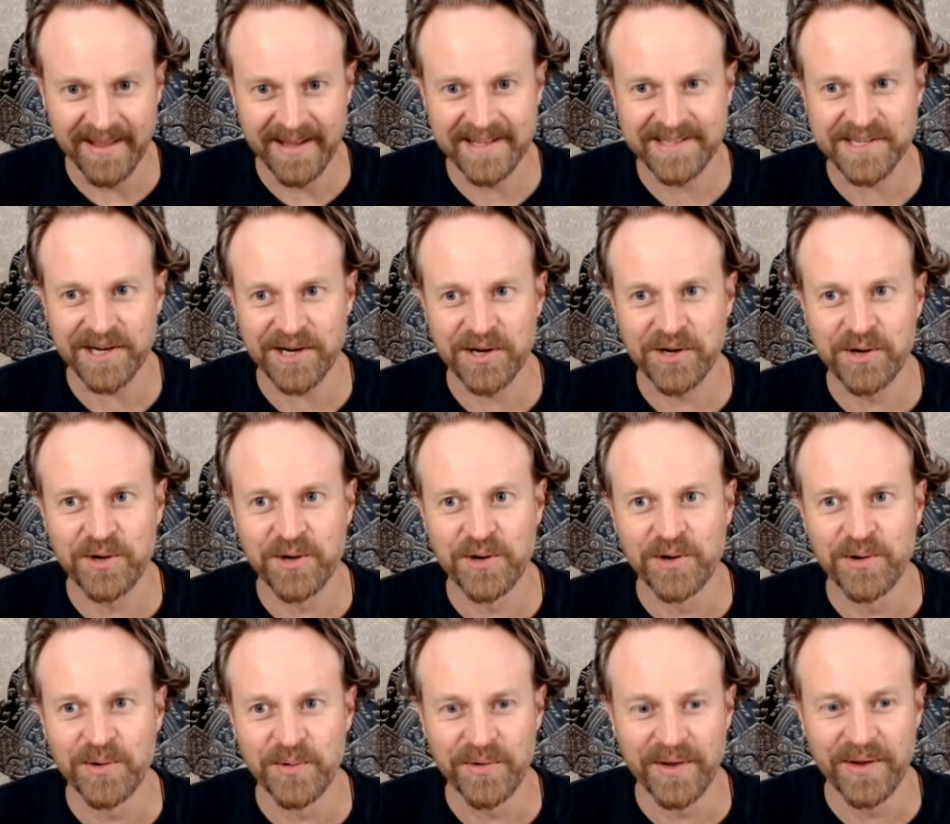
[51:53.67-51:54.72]
That's a
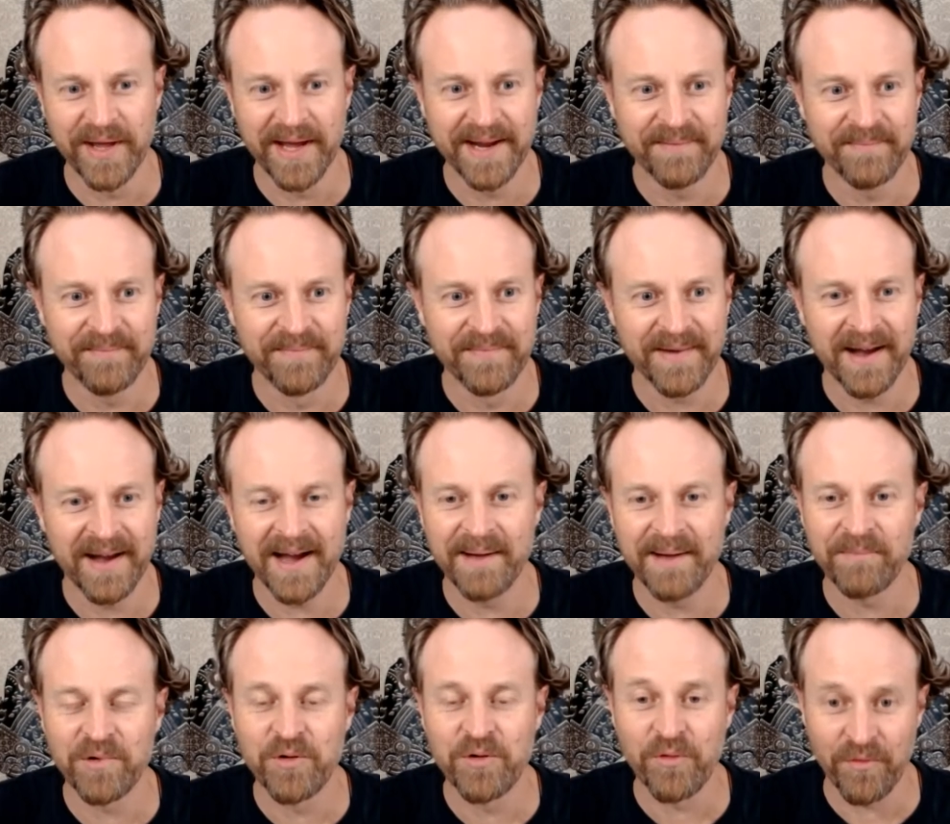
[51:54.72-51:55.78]
cool name. I'm
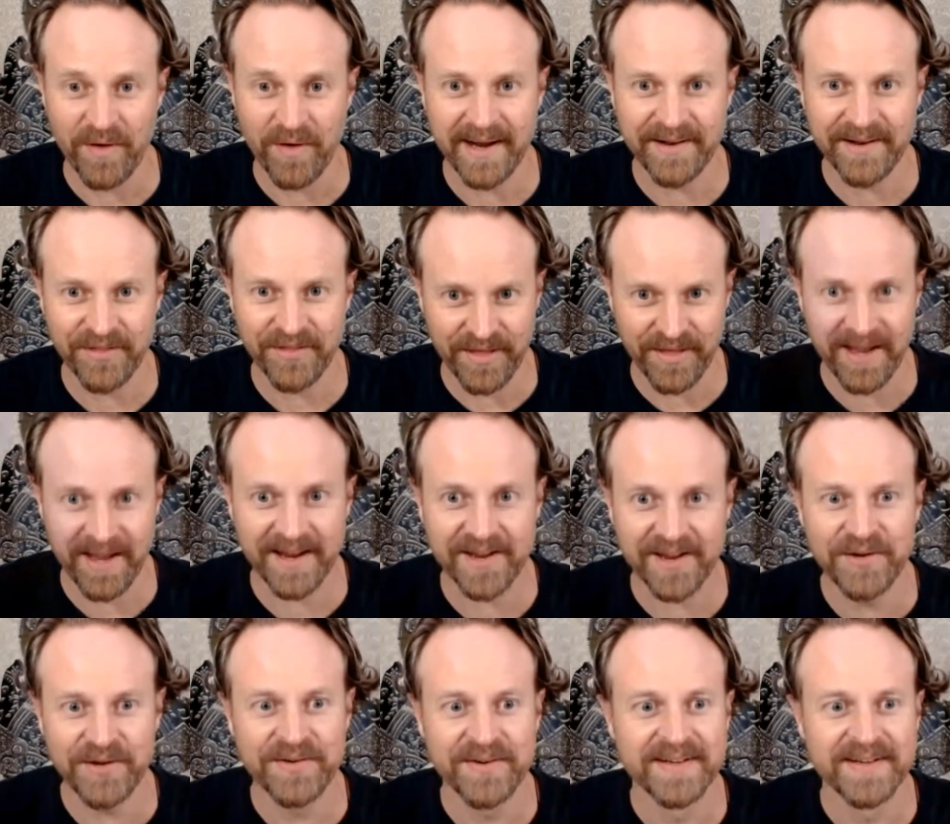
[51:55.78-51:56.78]
great. Thank you.